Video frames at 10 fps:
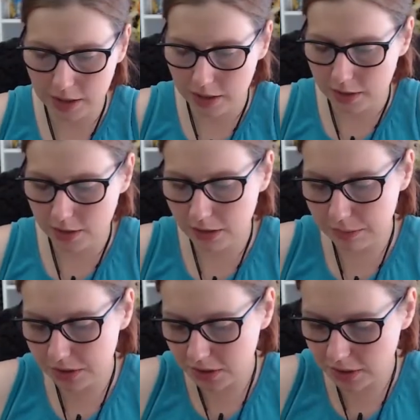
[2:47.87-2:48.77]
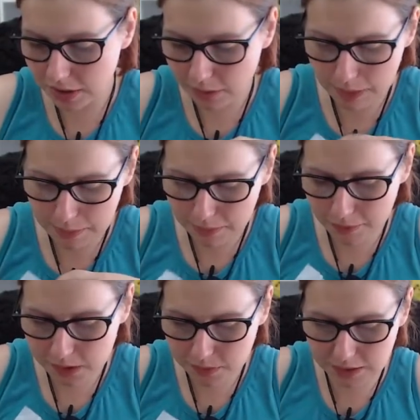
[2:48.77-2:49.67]
So I'm just gonna grab the
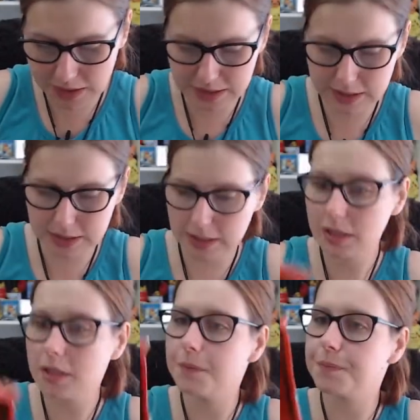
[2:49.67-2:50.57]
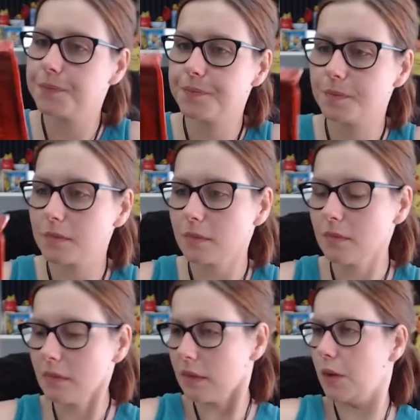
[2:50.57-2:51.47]
first thing I see,
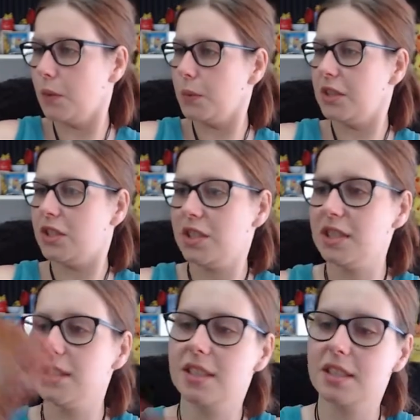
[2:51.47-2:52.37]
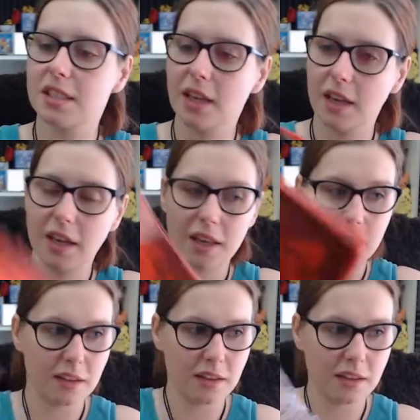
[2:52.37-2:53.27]
which is
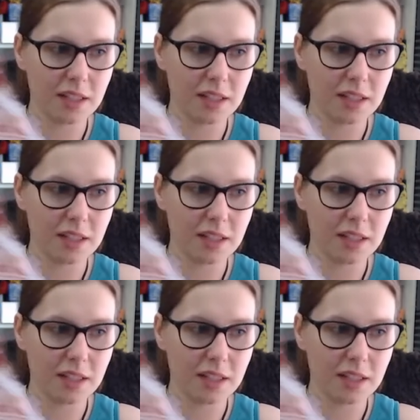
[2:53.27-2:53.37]
this